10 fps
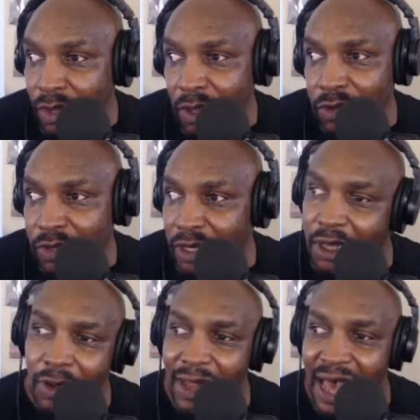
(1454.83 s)
You can
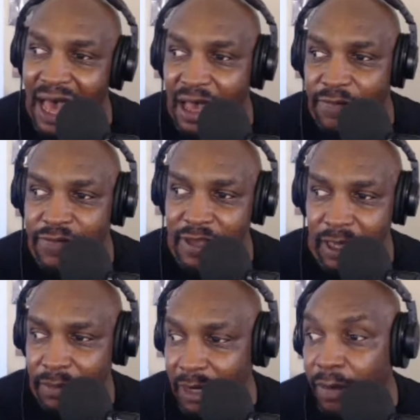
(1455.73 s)
go live.
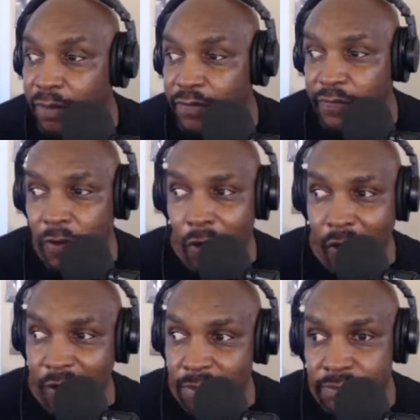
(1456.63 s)
Tip number
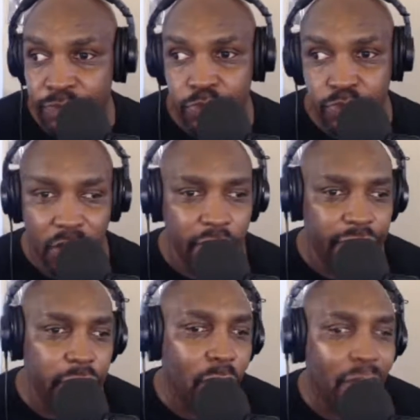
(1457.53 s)
4, if
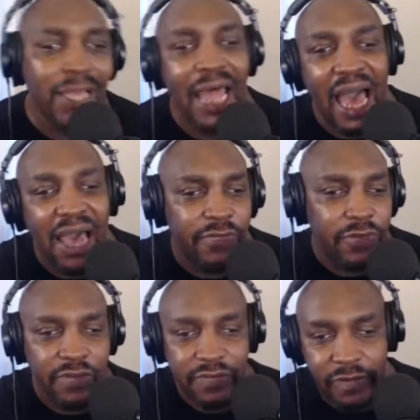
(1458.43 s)
you're going live for
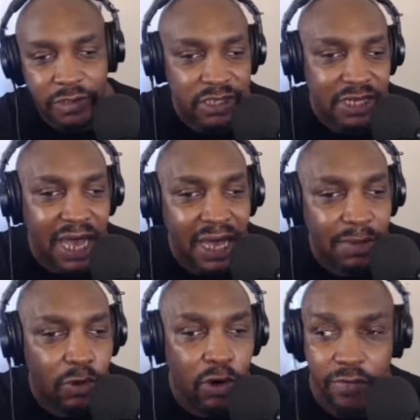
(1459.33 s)
the first
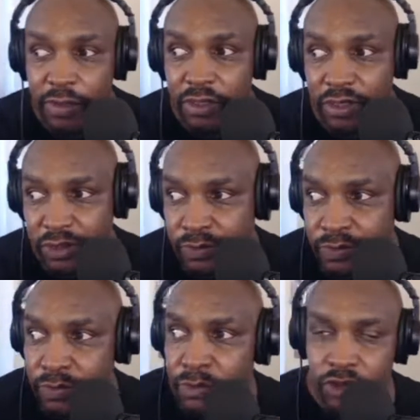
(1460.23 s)
time, or if you're just
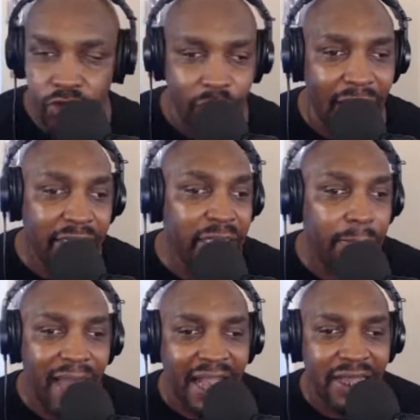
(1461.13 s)
trying to get
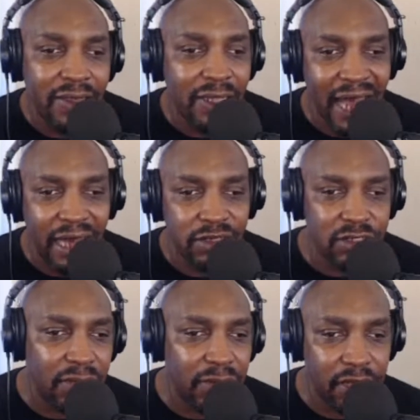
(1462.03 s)
back into live
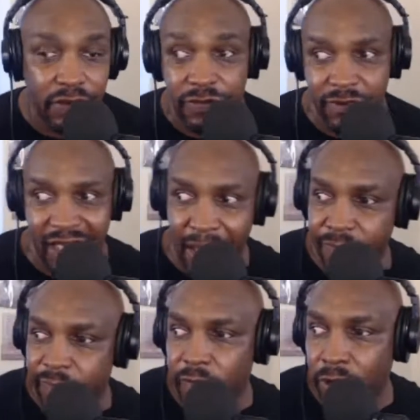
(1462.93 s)
streaming, you
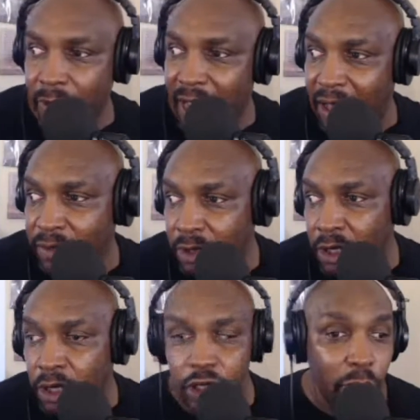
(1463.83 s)
stopped for a while,
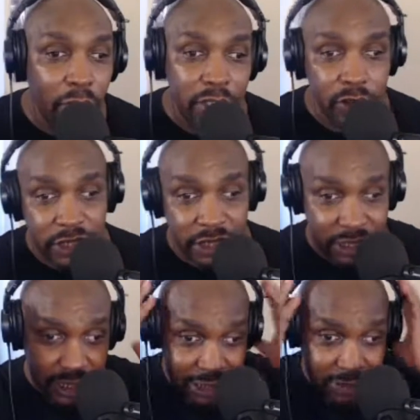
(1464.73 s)
you want to do a
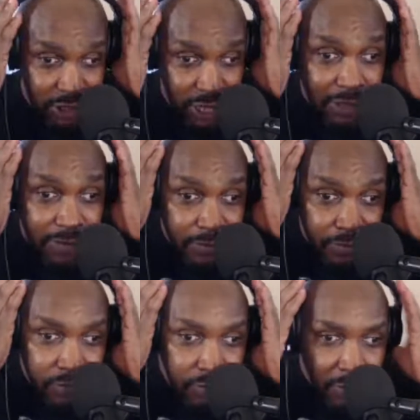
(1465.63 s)
system check.
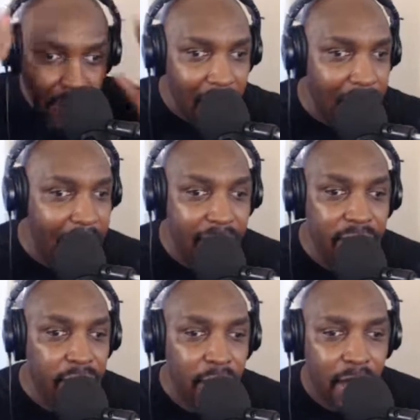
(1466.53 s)
Hey,
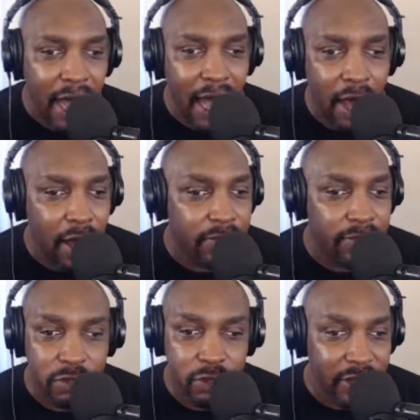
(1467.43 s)

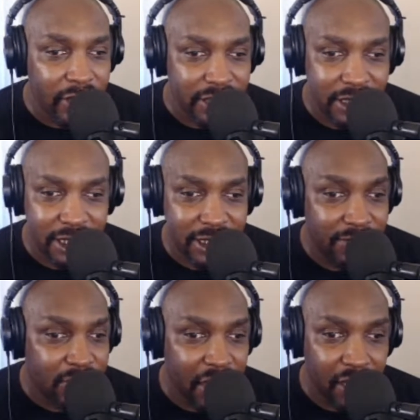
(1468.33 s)
doing a
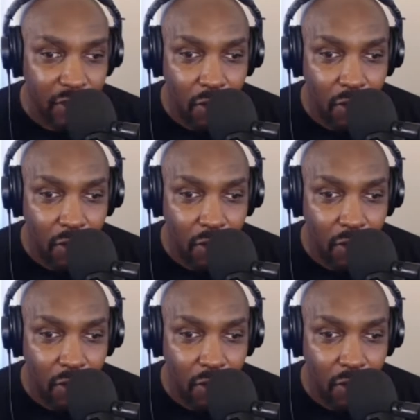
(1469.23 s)
system check